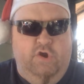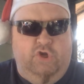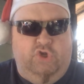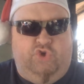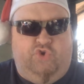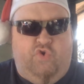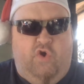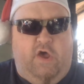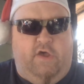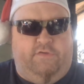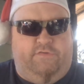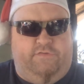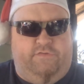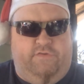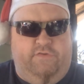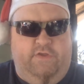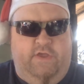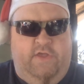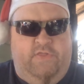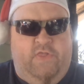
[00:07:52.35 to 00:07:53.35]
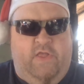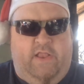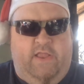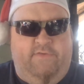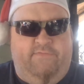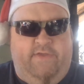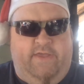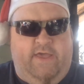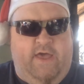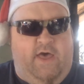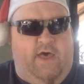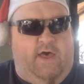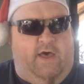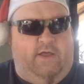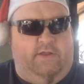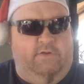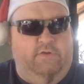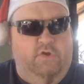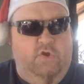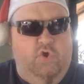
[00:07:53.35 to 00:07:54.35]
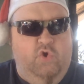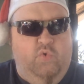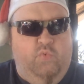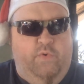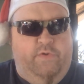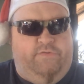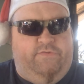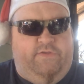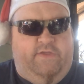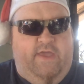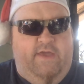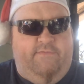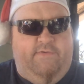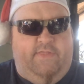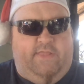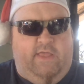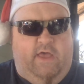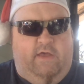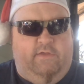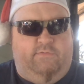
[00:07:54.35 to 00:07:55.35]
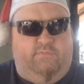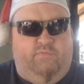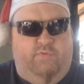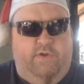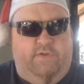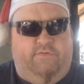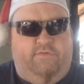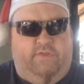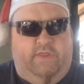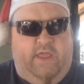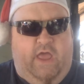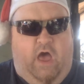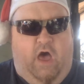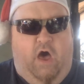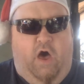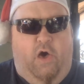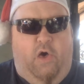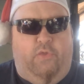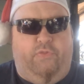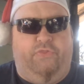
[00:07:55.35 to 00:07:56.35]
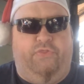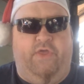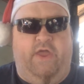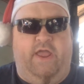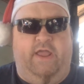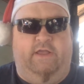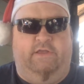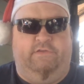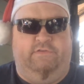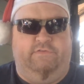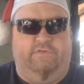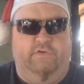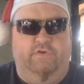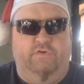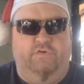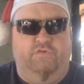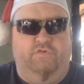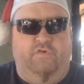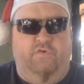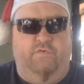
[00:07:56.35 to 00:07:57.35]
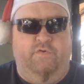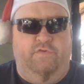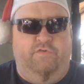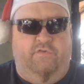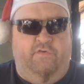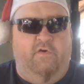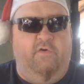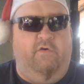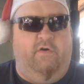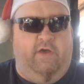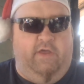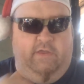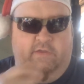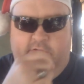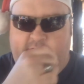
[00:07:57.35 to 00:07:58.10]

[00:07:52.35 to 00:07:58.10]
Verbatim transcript: Trust in the living God, which giveth us richly all things to enjoy.